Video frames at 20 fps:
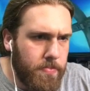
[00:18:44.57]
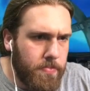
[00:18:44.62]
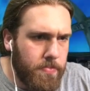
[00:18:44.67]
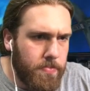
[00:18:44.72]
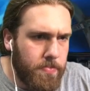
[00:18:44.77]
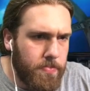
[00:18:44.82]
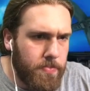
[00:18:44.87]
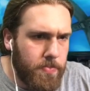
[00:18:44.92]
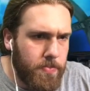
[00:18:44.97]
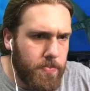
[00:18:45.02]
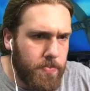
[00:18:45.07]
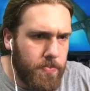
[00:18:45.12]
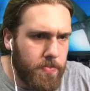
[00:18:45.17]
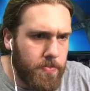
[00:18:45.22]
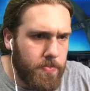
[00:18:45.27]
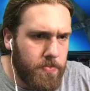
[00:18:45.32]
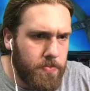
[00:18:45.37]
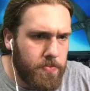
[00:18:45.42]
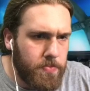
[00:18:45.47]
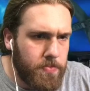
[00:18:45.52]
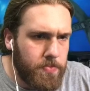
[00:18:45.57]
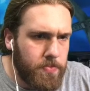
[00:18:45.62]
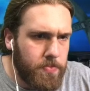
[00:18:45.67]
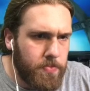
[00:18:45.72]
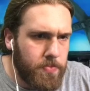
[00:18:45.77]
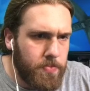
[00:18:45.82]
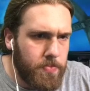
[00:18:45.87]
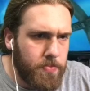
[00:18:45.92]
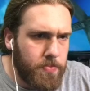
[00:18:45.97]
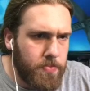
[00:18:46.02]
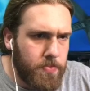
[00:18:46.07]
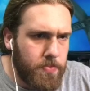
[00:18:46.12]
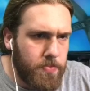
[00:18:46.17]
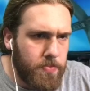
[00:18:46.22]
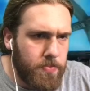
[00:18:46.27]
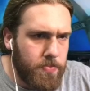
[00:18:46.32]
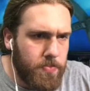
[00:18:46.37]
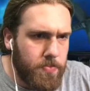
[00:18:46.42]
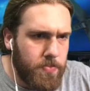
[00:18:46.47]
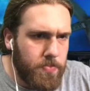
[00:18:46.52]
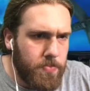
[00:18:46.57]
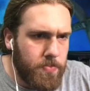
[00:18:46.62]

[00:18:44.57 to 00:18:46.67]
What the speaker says: [no speech]